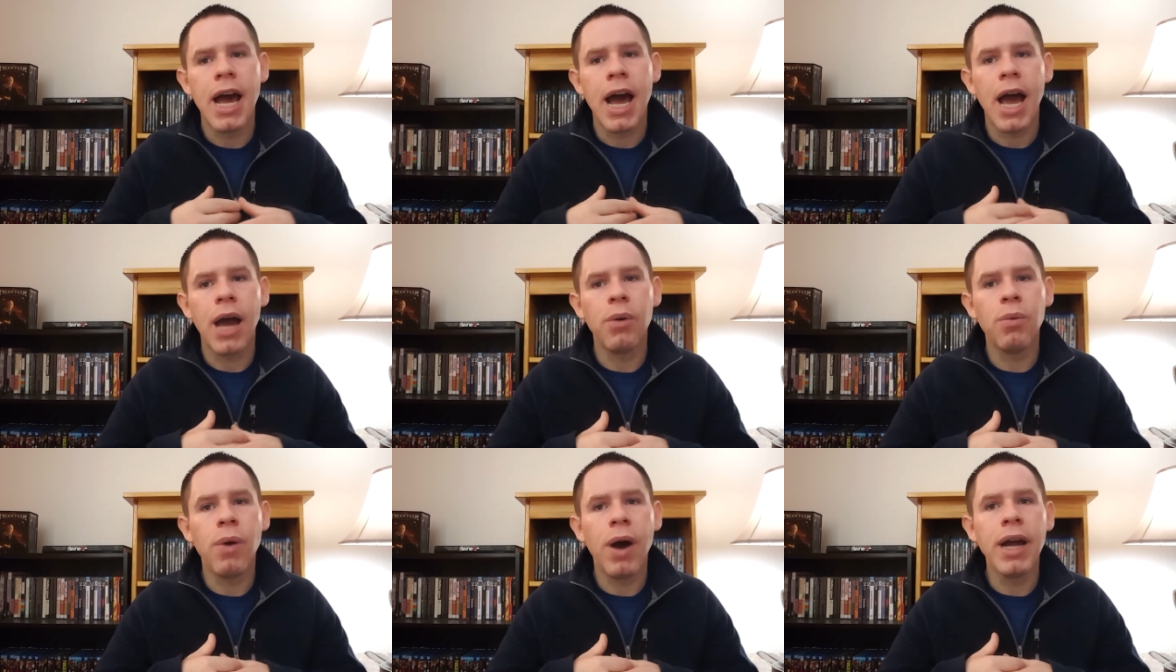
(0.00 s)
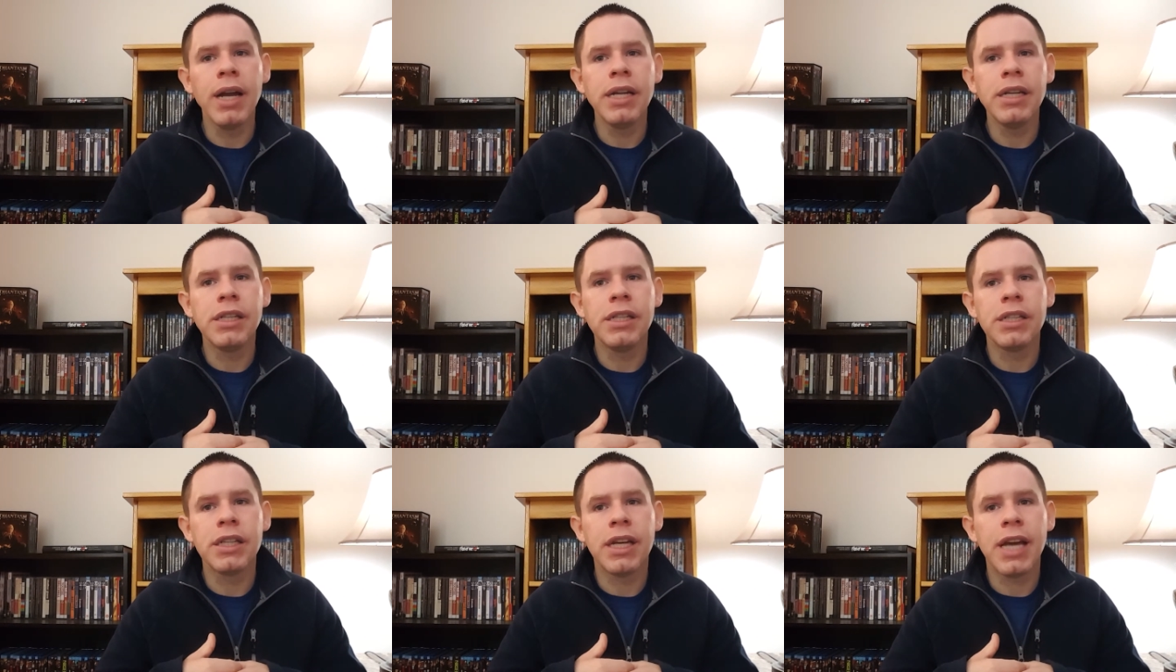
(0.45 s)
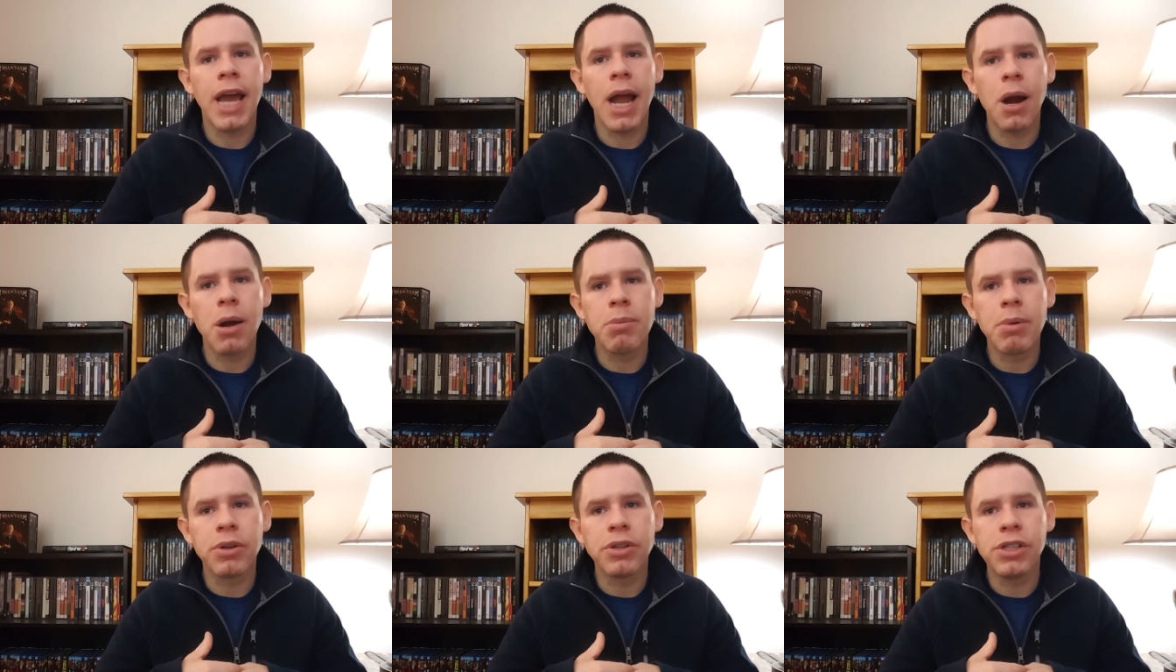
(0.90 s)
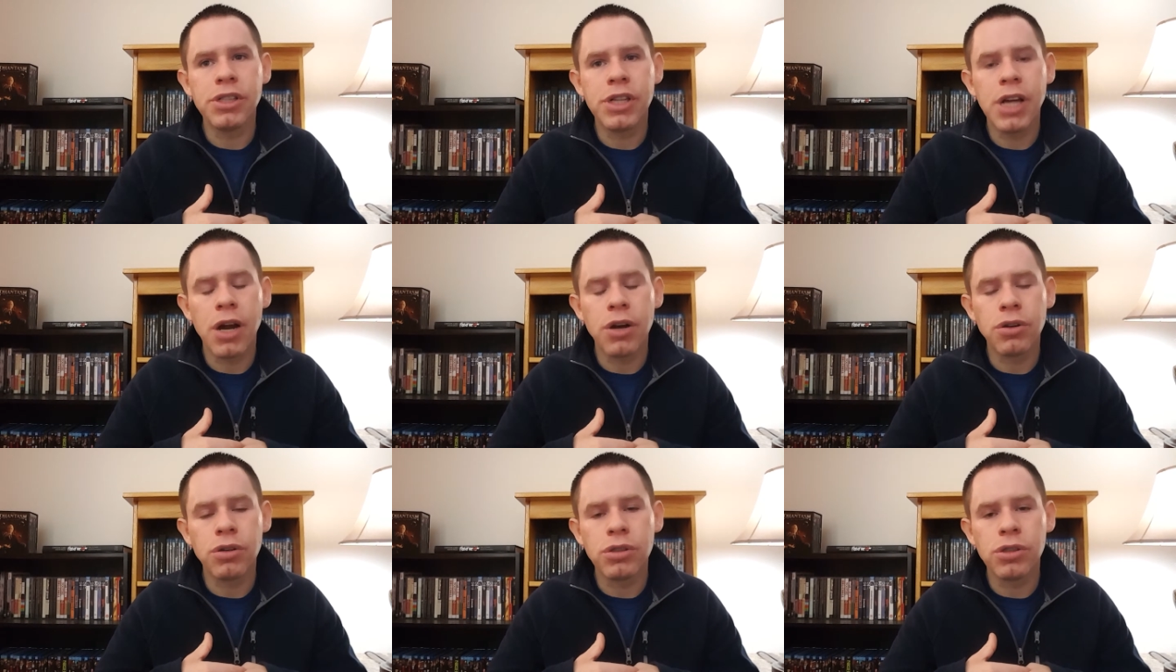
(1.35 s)
I wanted to care about these
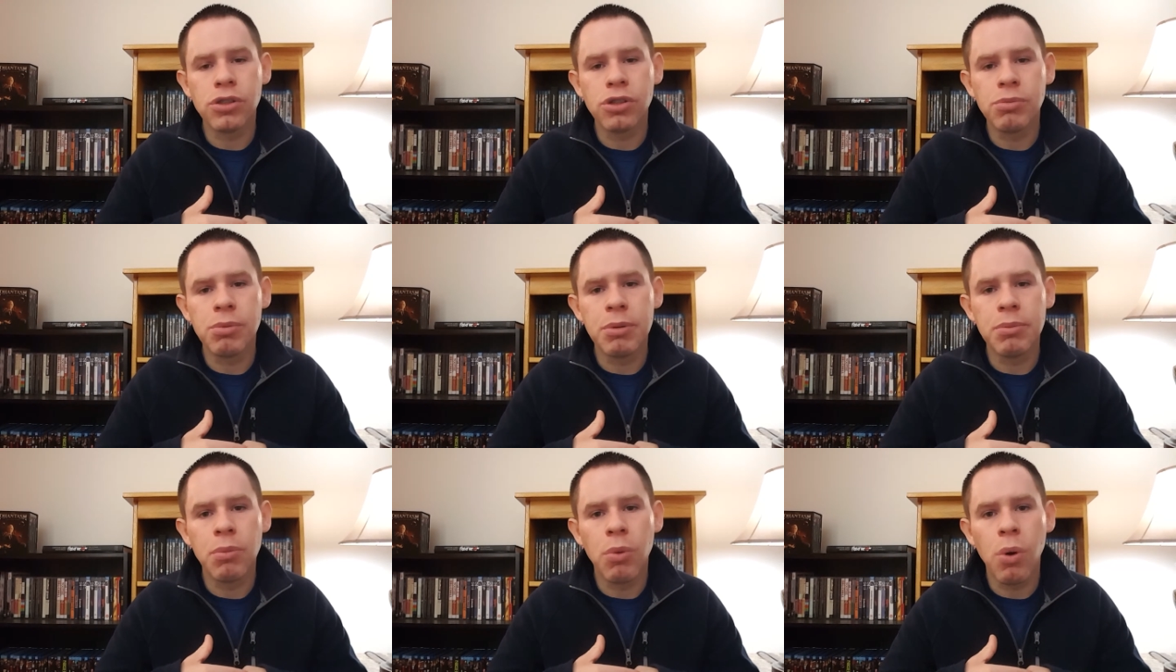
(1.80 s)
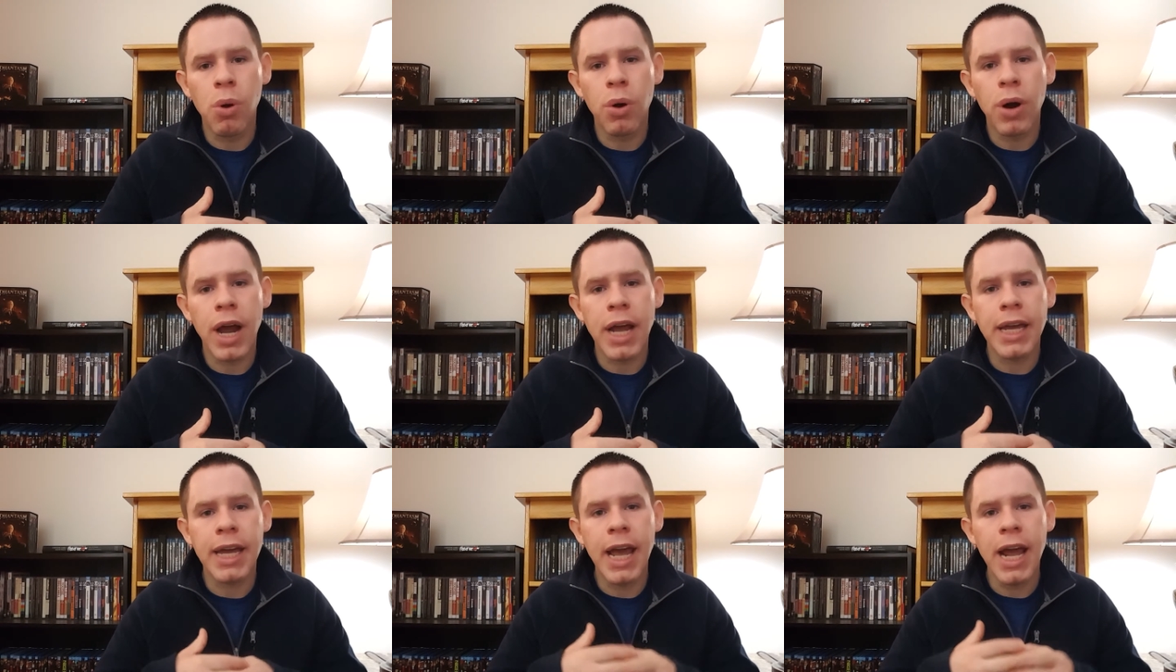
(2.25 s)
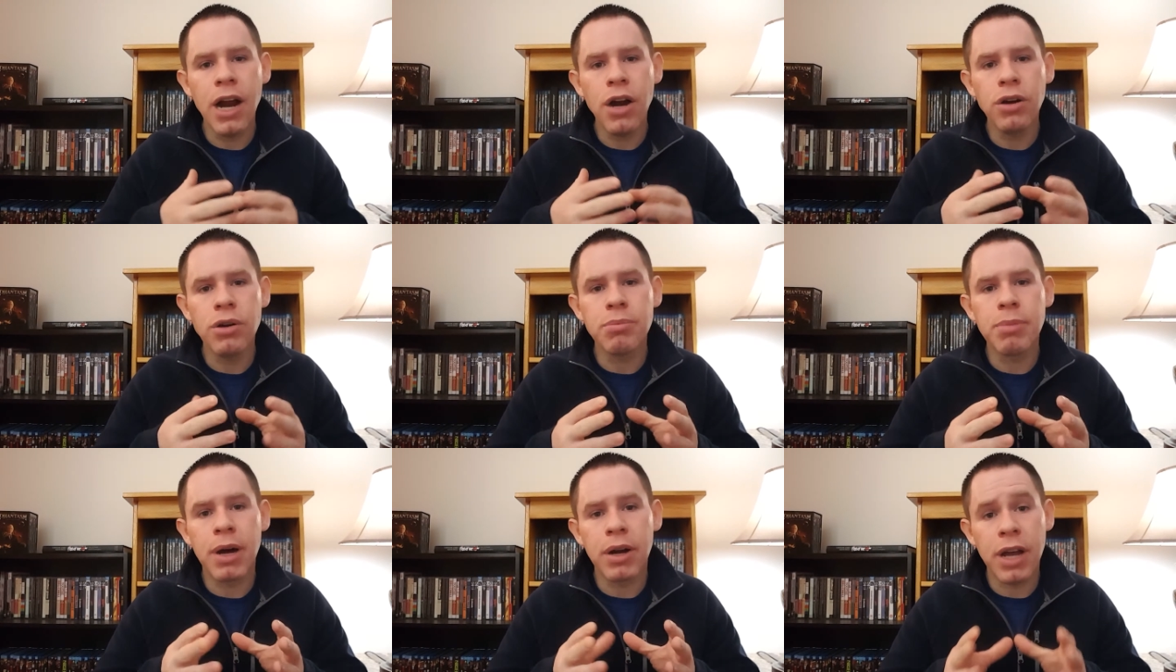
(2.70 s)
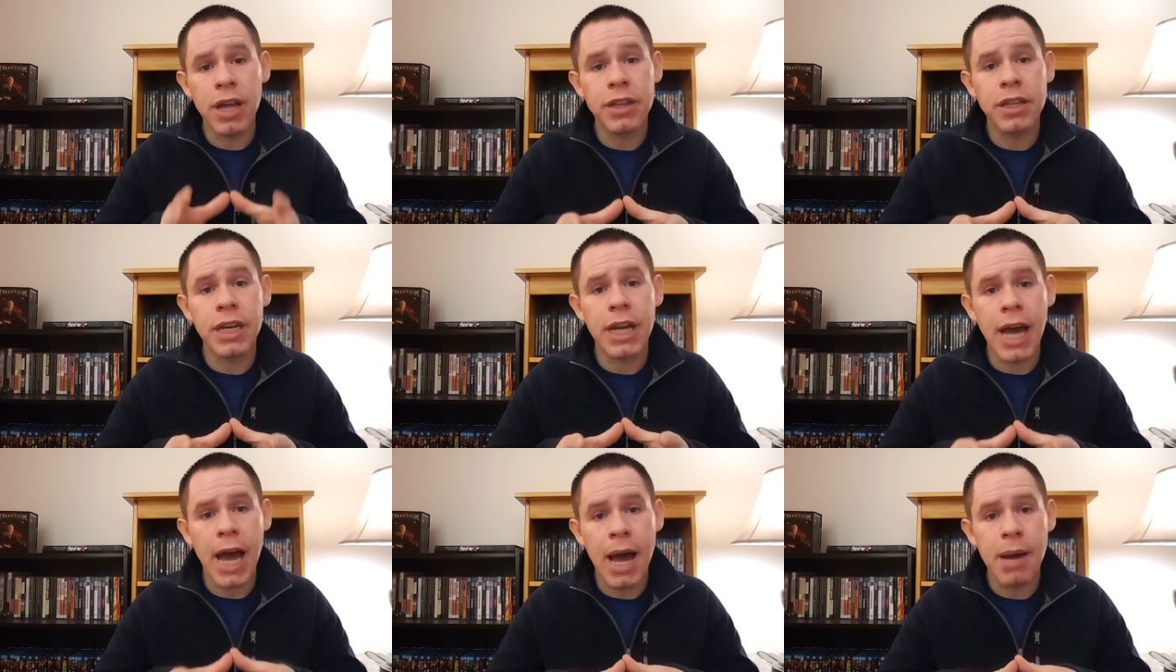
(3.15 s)
characters a little bit more. I cared about
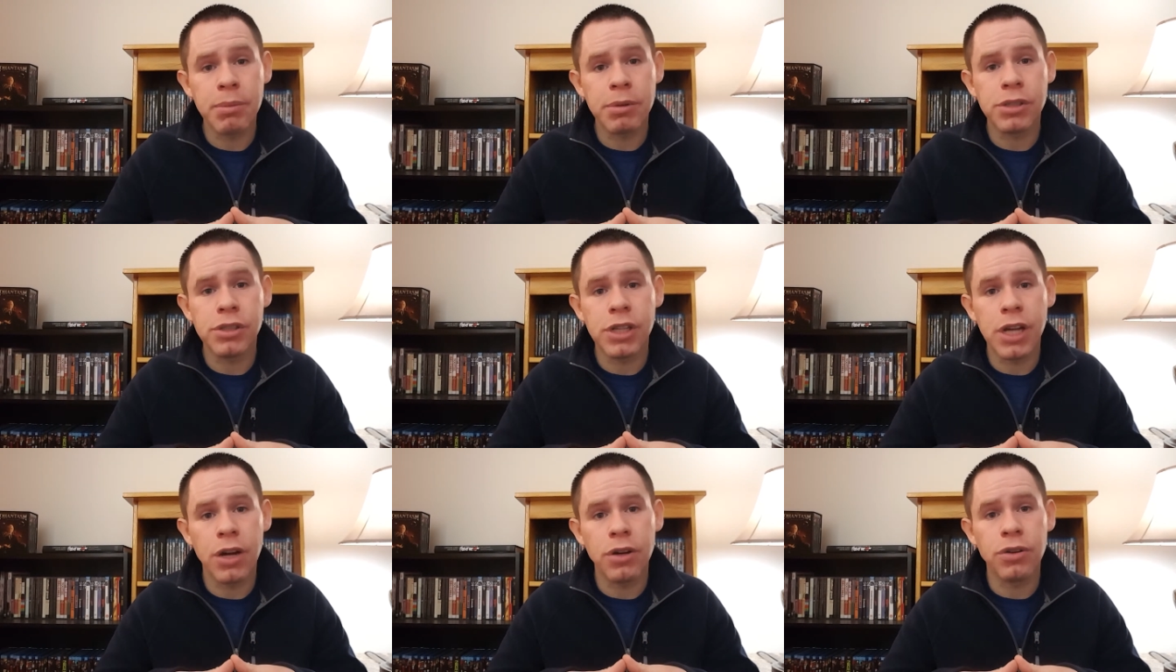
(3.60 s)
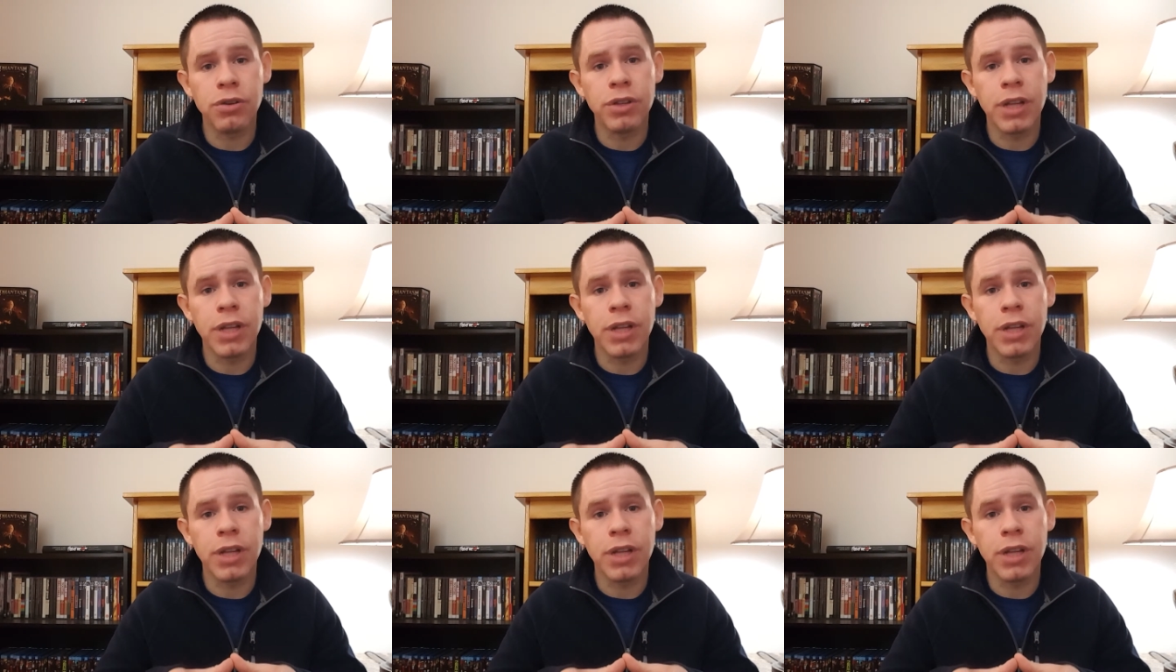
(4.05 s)
Anthony Hopkins' character.